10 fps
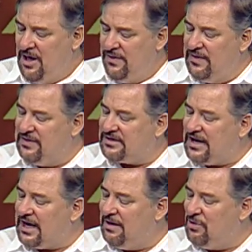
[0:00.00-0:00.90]
Then the
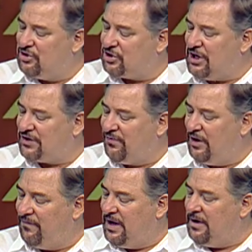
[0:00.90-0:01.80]
second most
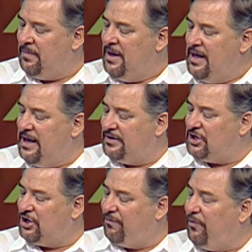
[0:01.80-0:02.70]
stressful event is
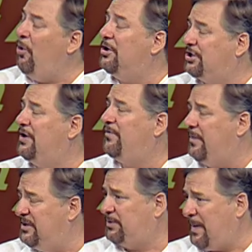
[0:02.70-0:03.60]
a divorce
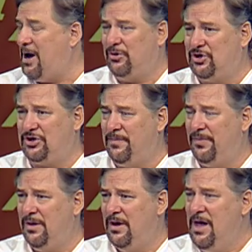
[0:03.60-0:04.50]
from a spouse
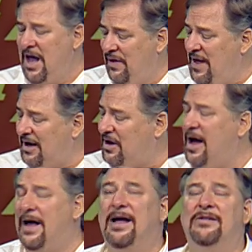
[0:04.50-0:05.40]
and that
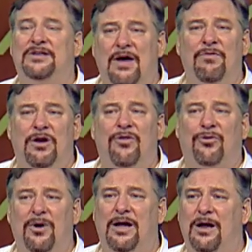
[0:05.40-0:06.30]
got a
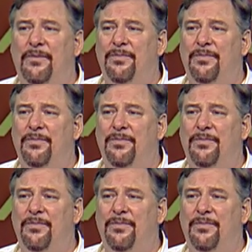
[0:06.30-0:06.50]
73.